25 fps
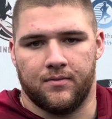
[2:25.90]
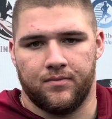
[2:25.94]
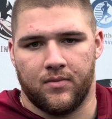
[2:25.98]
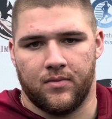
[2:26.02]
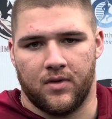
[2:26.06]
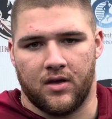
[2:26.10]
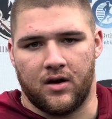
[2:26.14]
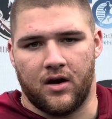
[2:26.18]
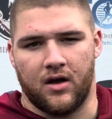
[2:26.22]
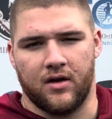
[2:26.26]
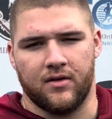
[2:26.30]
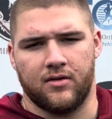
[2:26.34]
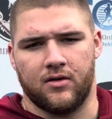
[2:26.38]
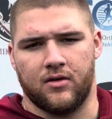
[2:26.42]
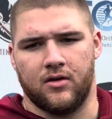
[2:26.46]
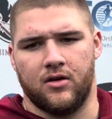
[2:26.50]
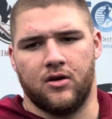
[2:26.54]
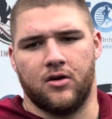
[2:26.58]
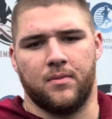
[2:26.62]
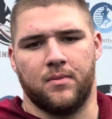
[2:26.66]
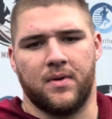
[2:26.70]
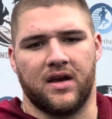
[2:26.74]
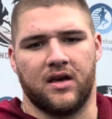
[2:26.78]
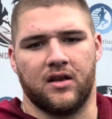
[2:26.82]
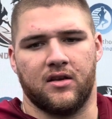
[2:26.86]
And also,
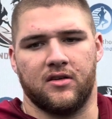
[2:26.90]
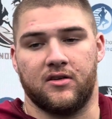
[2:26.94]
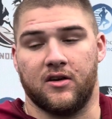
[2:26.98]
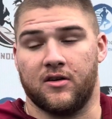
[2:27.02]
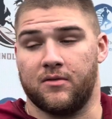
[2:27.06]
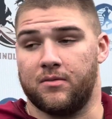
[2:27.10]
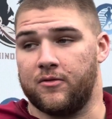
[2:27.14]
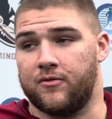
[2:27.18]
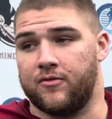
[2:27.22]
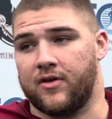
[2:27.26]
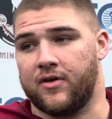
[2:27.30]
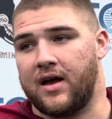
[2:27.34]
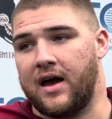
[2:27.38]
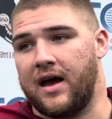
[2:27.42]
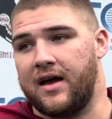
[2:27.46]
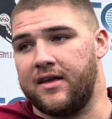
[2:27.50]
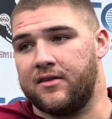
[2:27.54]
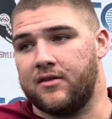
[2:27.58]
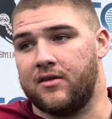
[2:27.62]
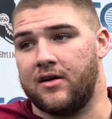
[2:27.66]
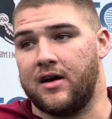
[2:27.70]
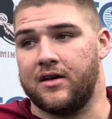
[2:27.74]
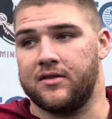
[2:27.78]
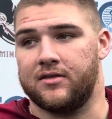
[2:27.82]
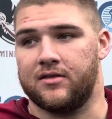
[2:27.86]
making adjustments for guys
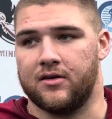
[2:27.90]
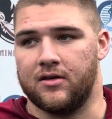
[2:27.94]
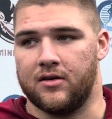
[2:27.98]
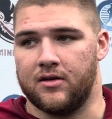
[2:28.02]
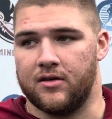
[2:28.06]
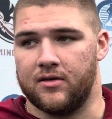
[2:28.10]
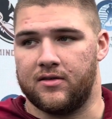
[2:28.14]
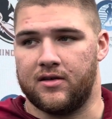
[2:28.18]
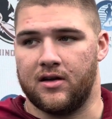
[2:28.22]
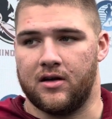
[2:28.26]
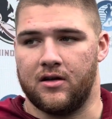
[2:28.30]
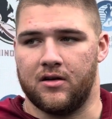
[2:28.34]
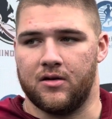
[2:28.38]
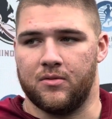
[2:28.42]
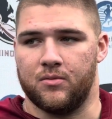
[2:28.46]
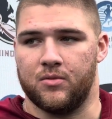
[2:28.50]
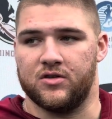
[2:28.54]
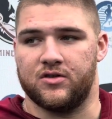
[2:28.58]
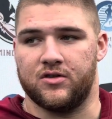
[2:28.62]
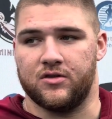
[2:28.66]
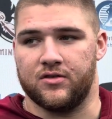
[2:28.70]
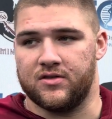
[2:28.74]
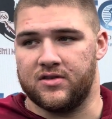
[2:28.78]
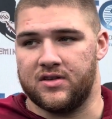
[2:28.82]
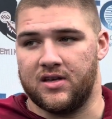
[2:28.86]
that are out there, telling them
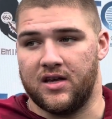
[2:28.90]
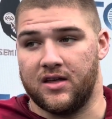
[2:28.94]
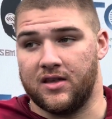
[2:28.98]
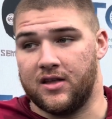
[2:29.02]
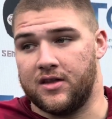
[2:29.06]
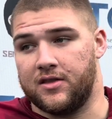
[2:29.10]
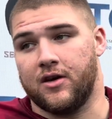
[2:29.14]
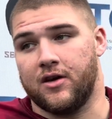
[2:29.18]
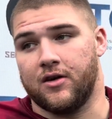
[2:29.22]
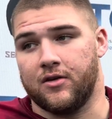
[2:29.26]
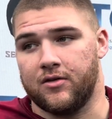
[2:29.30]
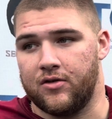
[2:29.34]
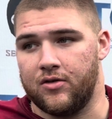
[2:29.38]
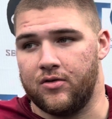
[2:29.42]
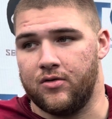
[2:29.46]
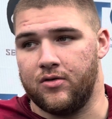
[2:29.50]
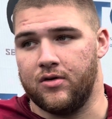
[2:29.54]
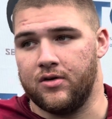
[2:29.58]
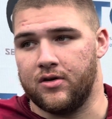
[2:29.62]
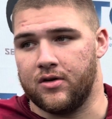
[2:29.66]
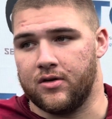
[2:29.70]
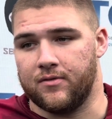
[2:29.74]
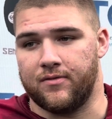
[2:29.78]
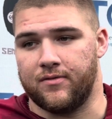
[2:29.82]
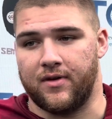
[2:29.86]
what you're seeing that they're
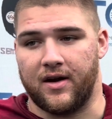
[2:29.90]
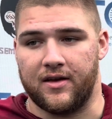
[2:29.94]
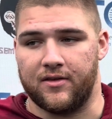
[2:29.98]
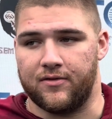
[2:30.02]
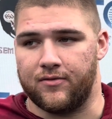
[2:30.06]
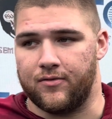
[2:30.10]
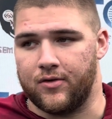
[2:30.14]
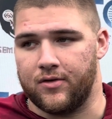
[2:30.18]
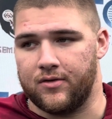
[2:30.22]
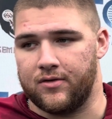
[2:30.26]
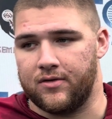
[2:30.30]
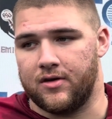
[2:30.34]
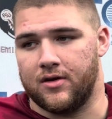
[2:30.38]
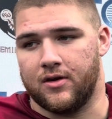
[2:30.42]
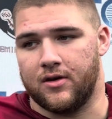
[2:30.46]
doing, or vice versa.